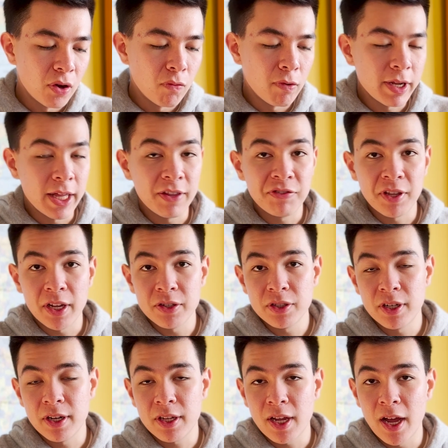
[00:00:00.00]
when they sell to
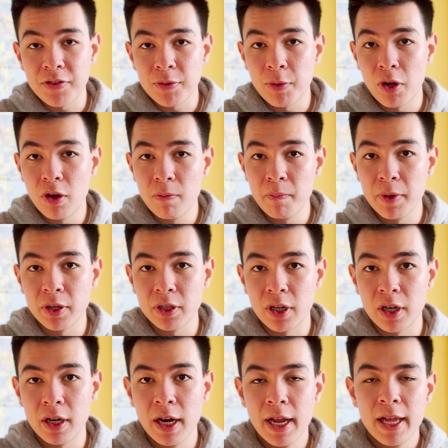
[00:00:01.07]
the custom home
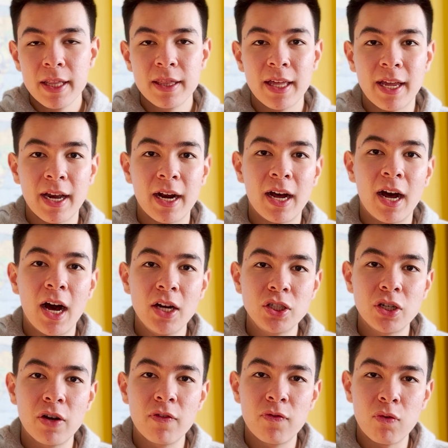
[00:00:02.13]
builder, they get
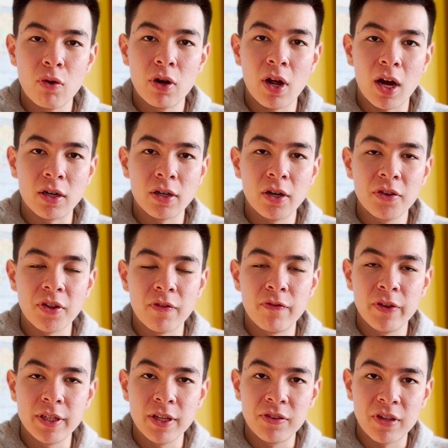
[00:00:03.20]

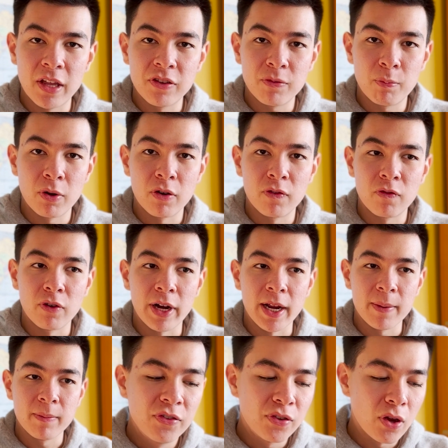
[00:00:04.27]
$104.50 per frame.
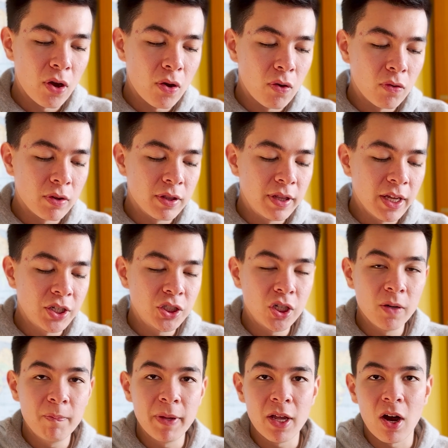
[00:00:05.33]
So this
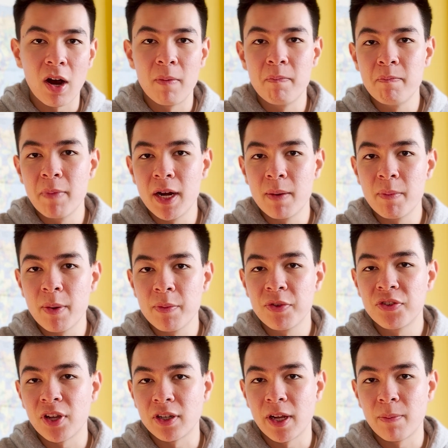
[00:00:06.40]
should be our minimum
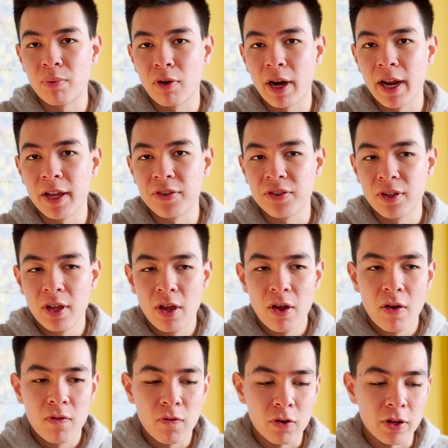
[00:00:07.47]
selling price
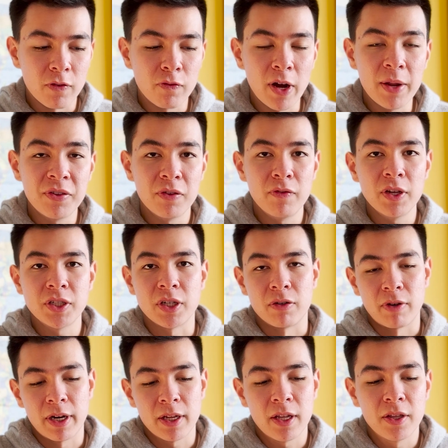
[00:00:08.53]
for the frames division,
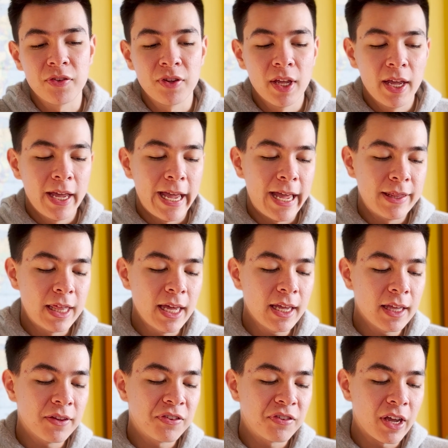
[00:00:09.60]
right? Because if they
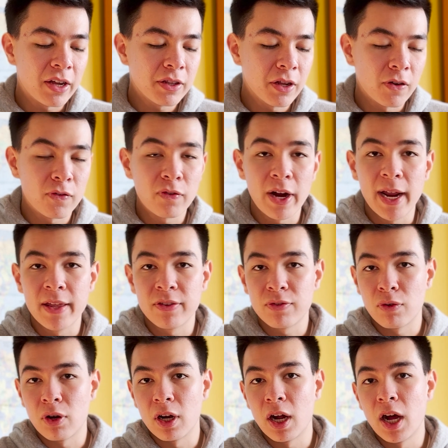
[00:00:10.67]
can sell their frames
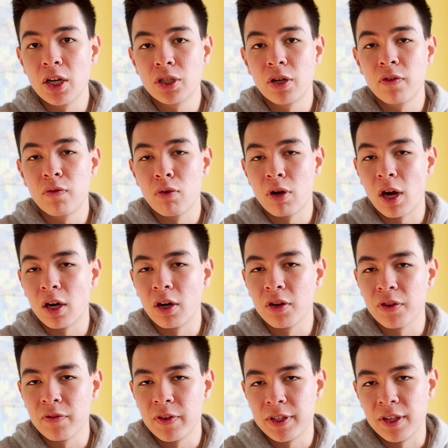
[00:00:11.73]
for
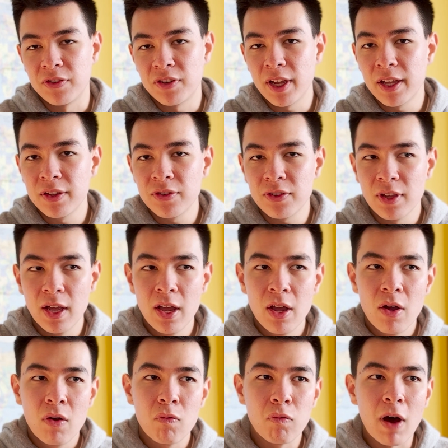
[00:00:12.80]
$104.50,
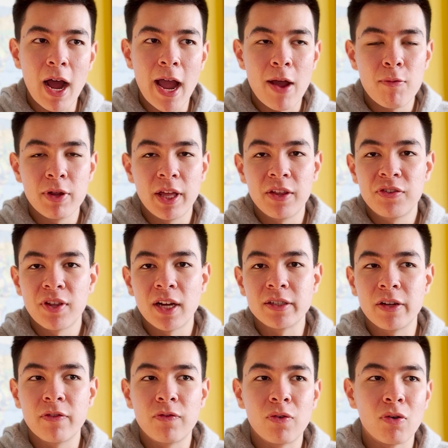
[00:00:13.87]
why would they sell
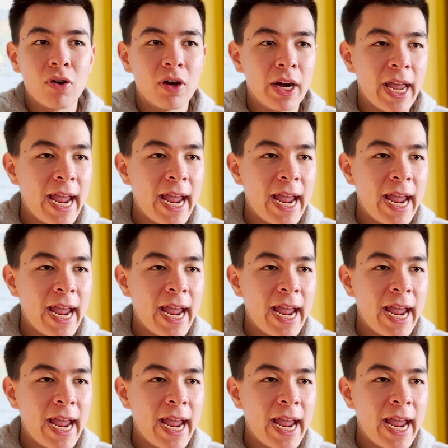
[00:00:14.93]
it for